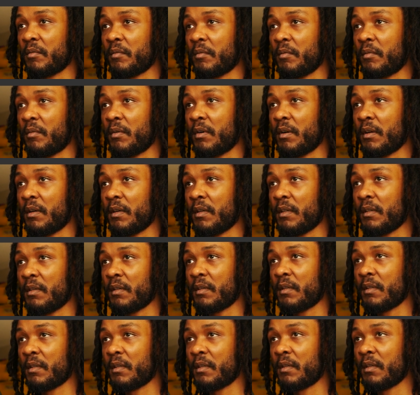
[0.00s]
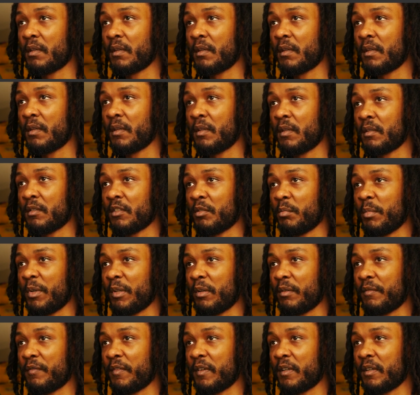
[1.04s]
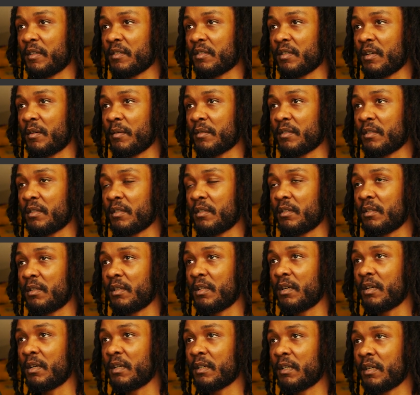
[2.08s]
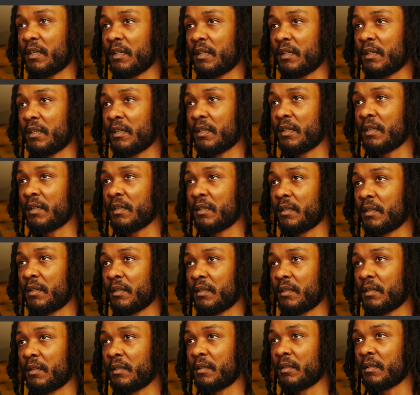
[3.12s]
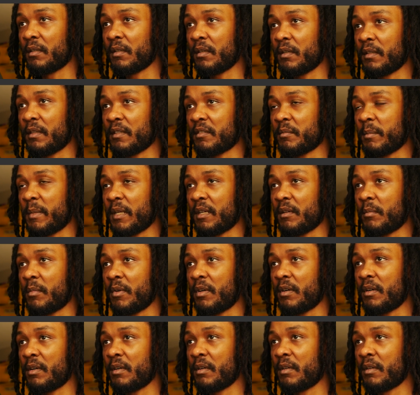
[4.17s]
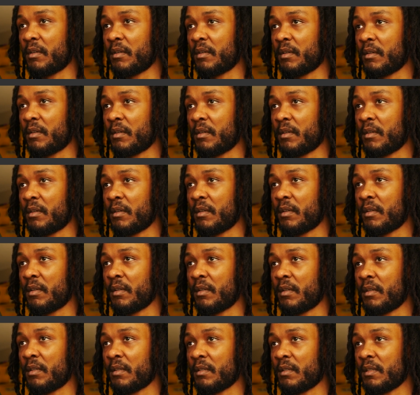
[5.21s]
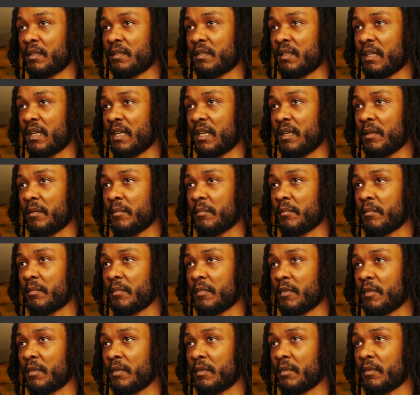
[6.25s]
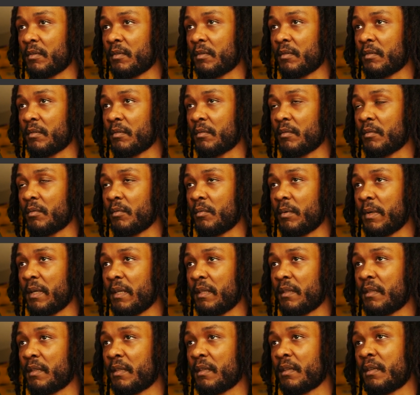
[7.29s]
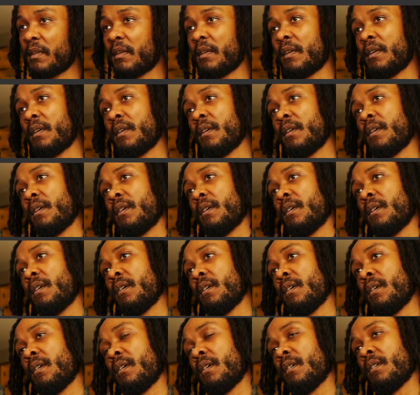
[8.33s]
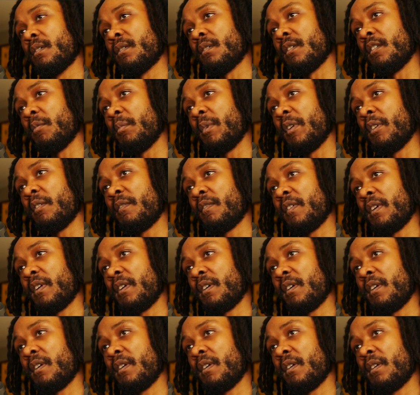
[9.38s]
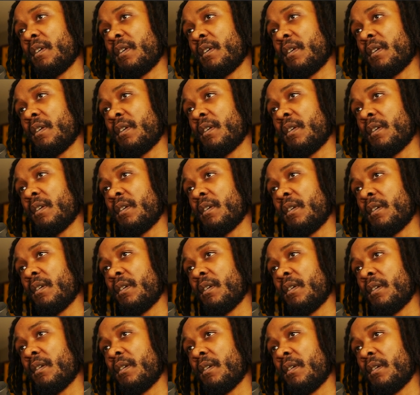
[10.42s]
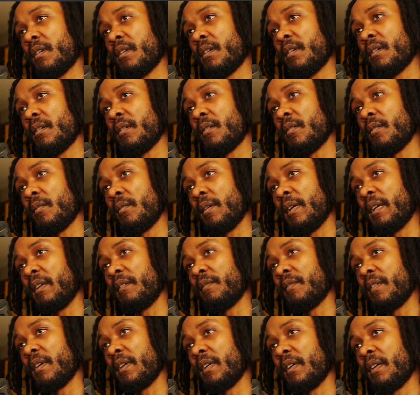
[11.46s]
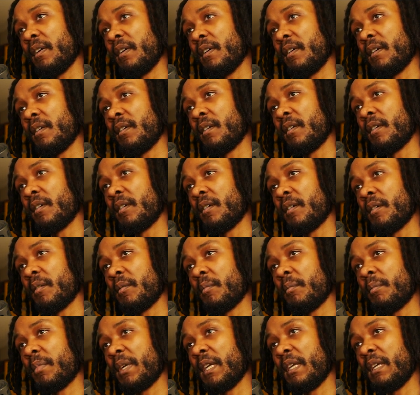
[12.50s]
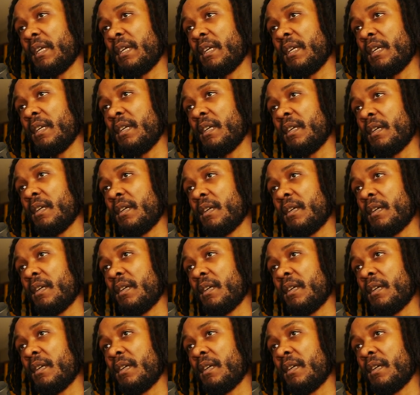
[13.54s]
one, the middle finger is always a little longer. Here, let's make them all the same width. So the middle finger, ring finger, pinky.